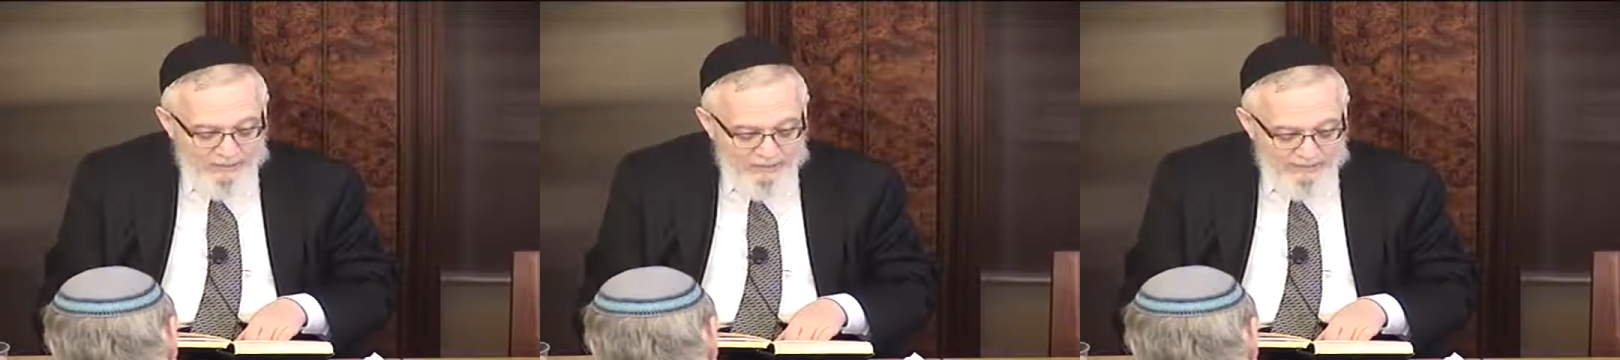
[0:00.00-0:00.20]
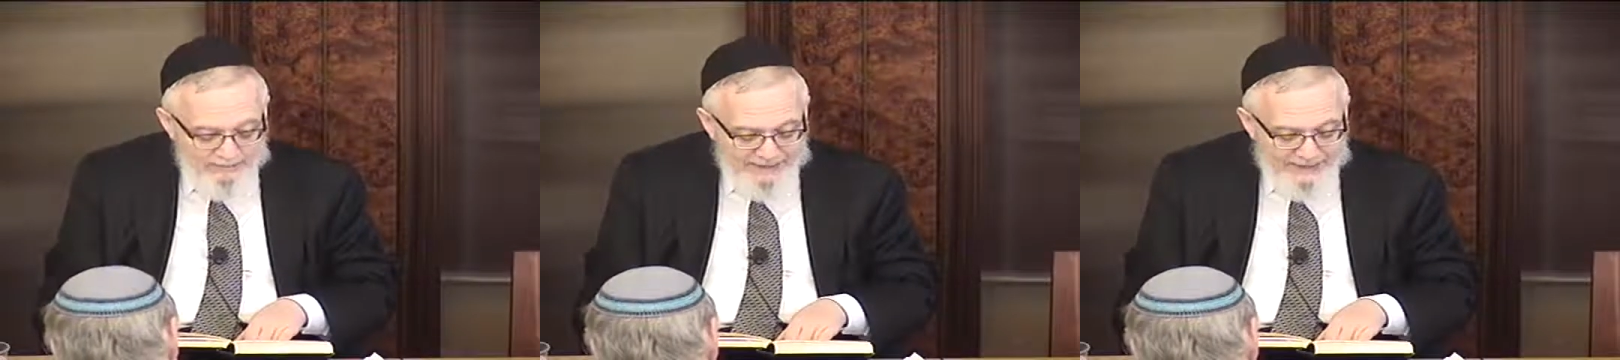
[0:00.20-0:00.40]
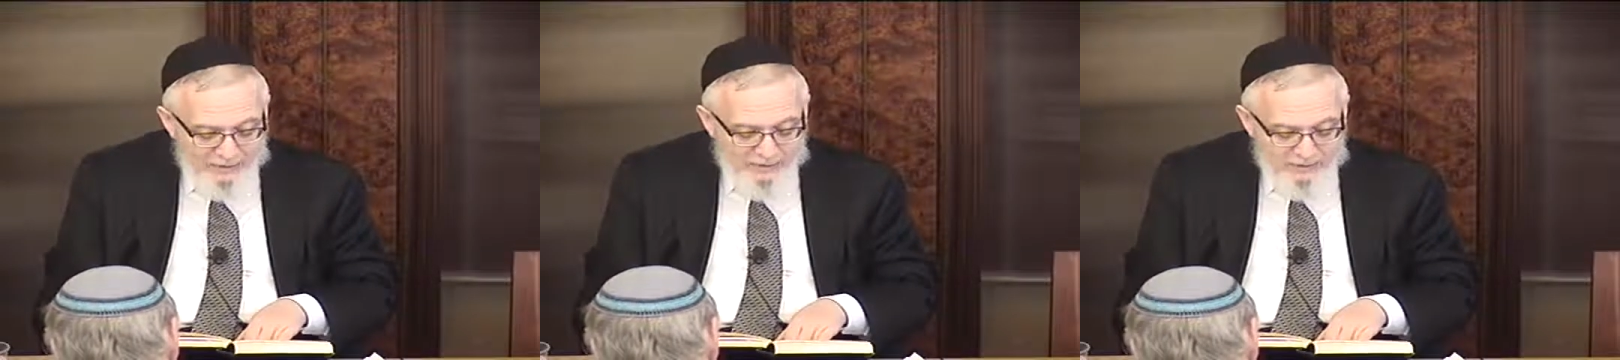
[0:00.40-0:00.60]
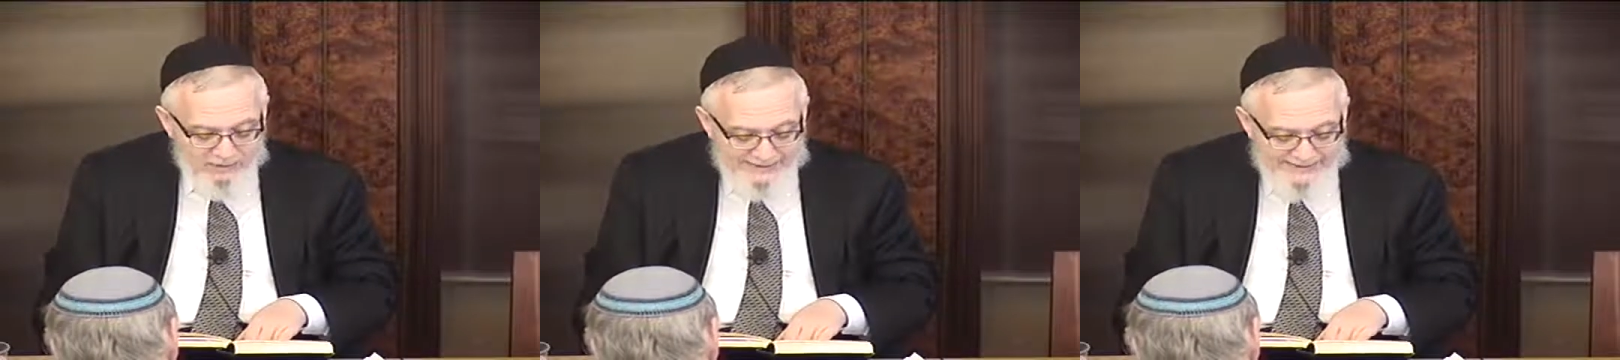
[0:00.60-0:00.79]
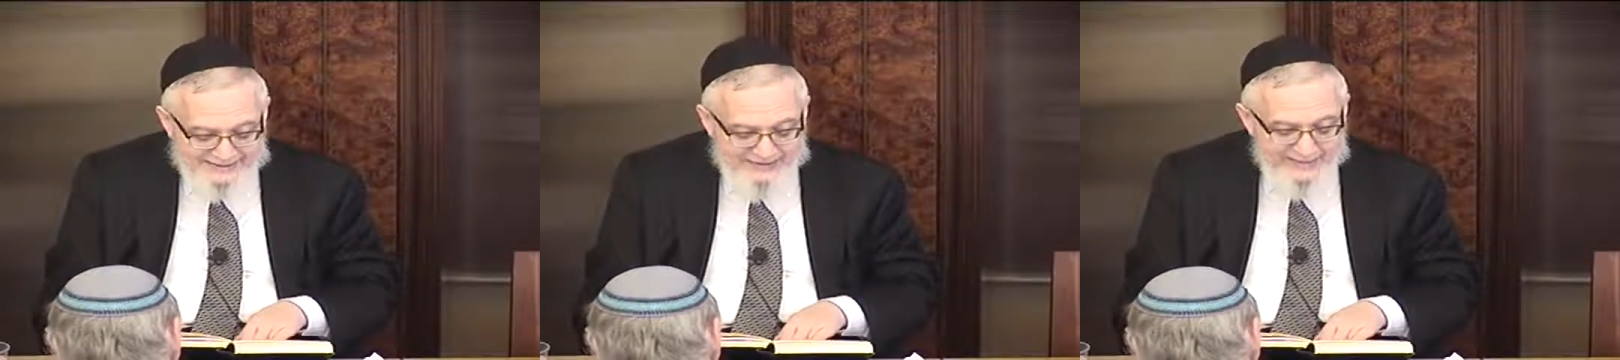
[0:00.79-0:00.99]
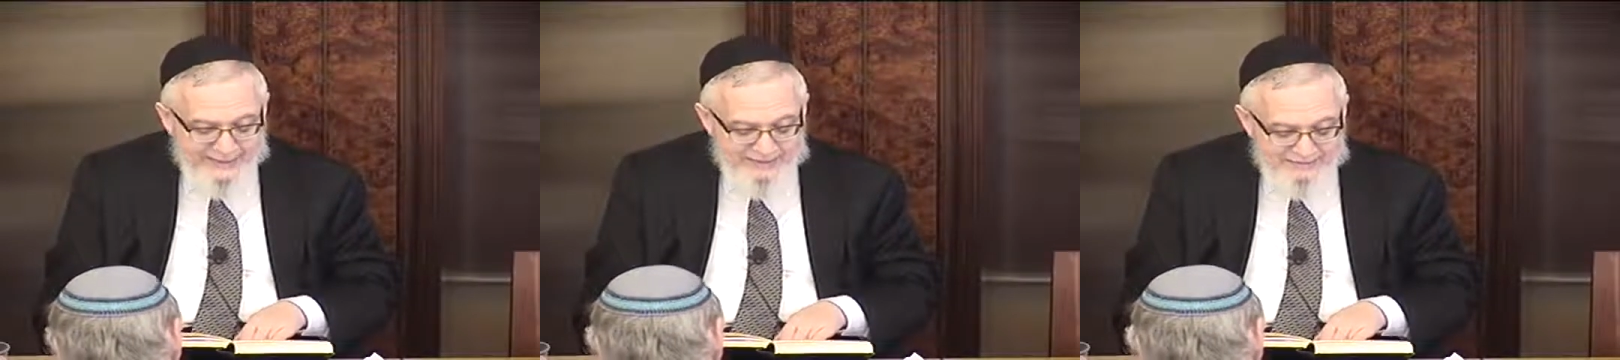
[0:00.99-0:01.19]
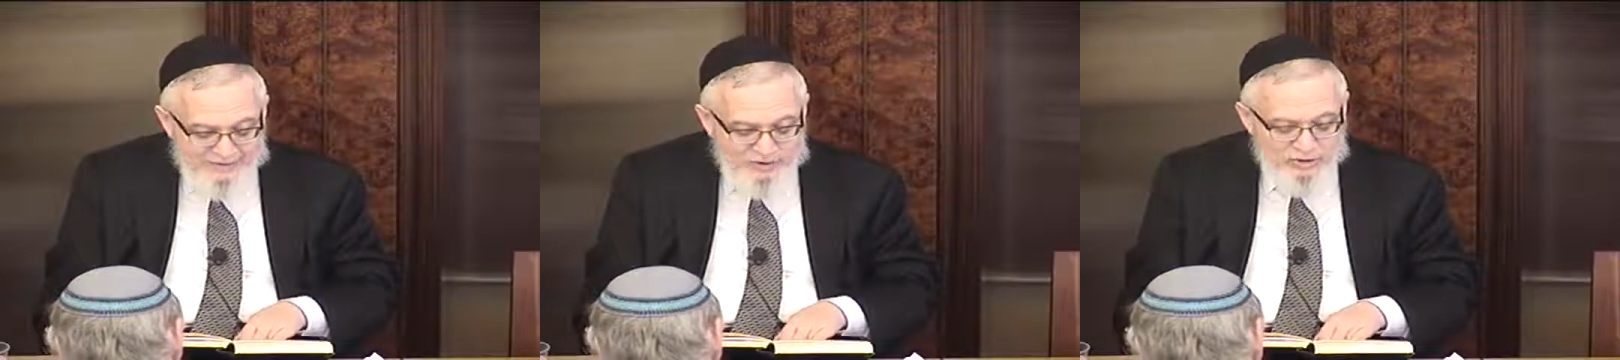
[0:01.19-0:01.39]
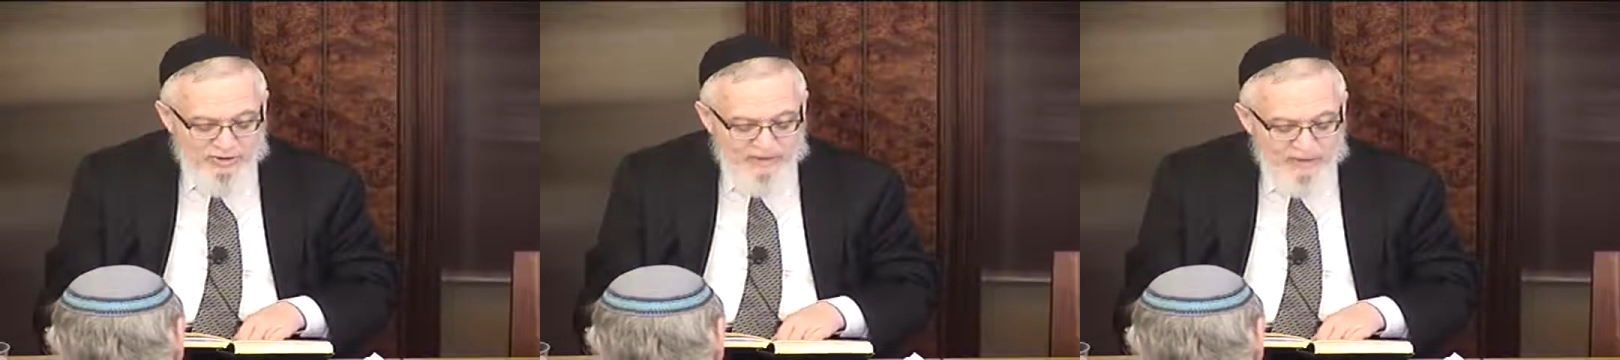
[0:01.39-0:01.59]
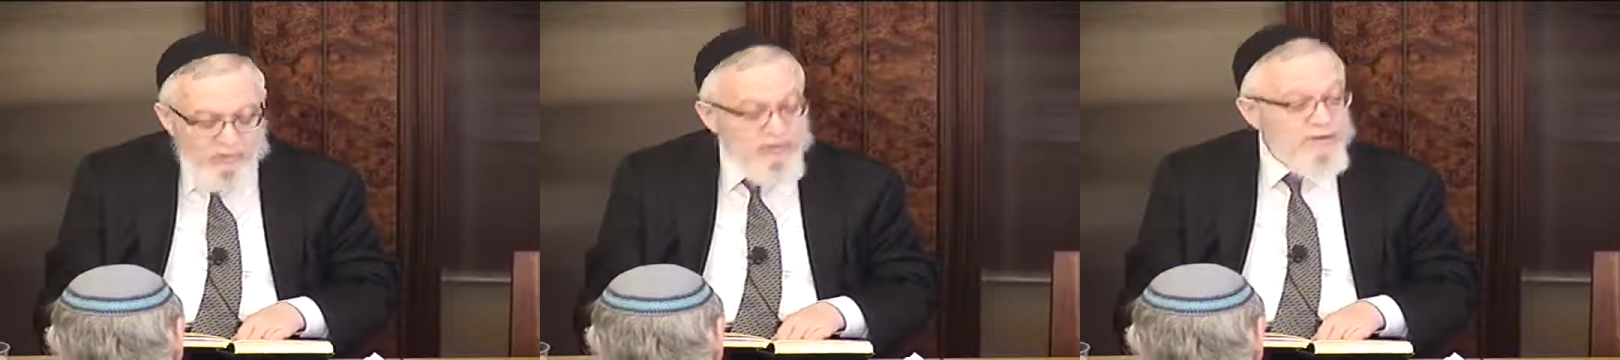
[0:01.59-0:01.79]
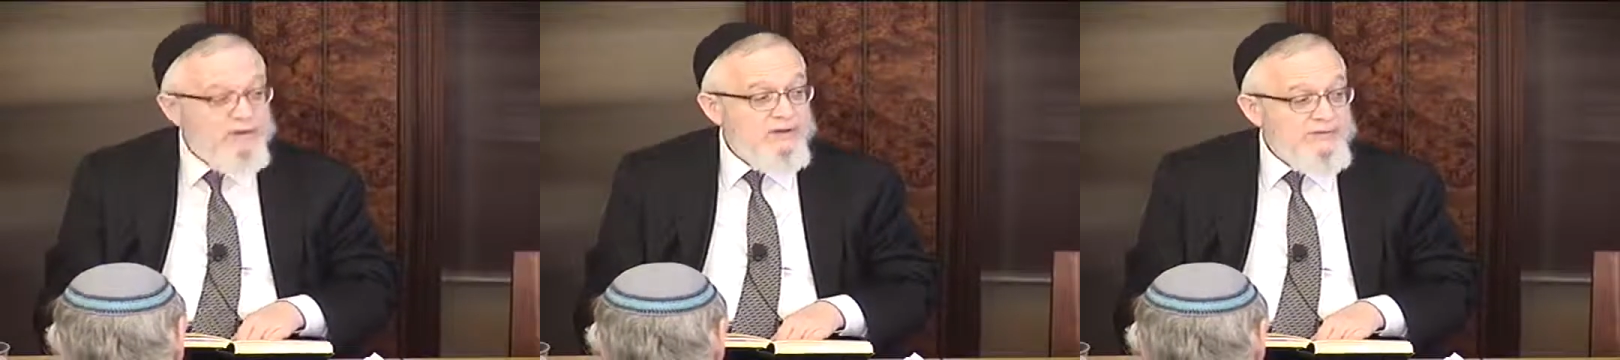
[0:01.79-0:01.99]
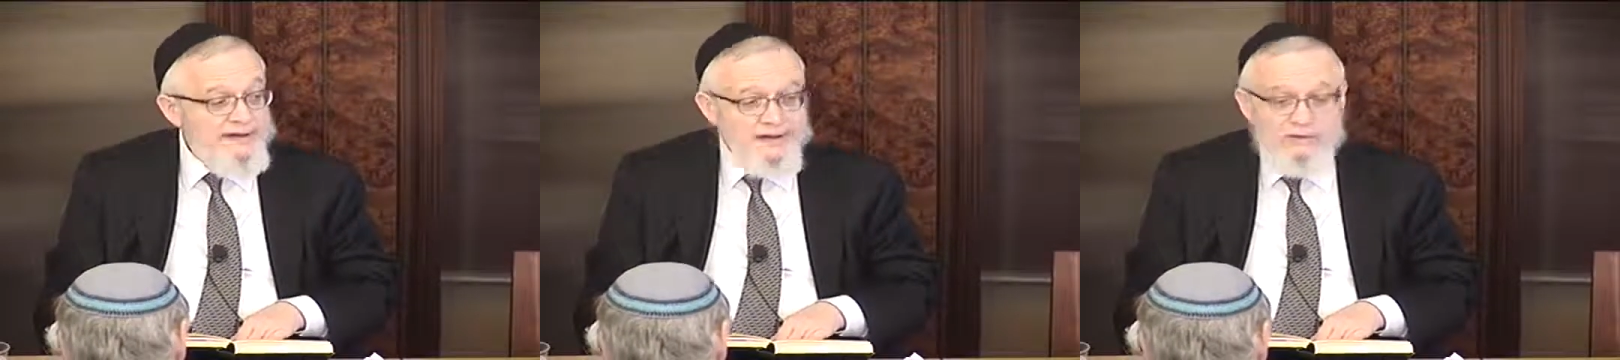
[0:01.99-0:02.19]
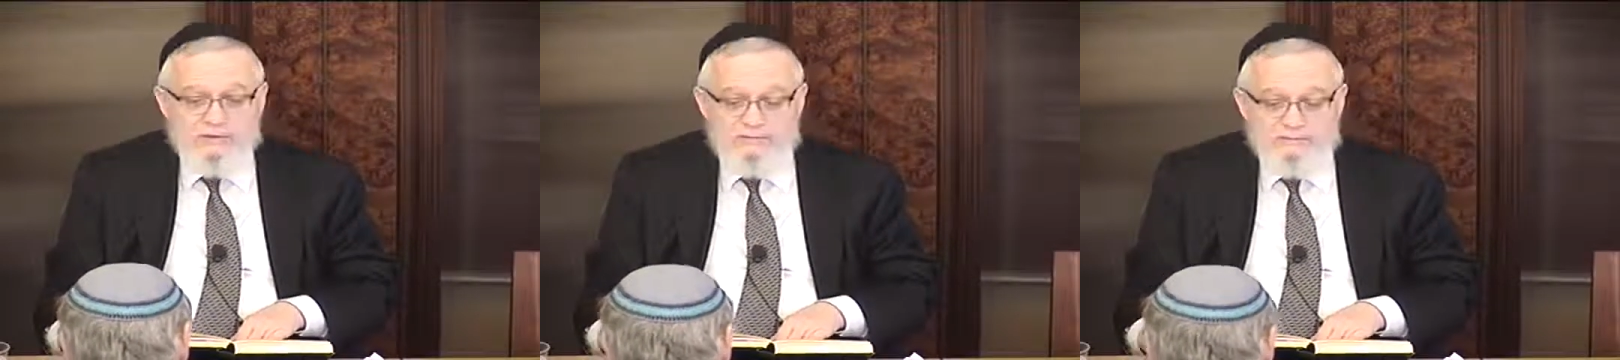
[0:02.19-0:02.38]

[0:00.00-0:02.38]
Paro lesakin mashakilko kvar.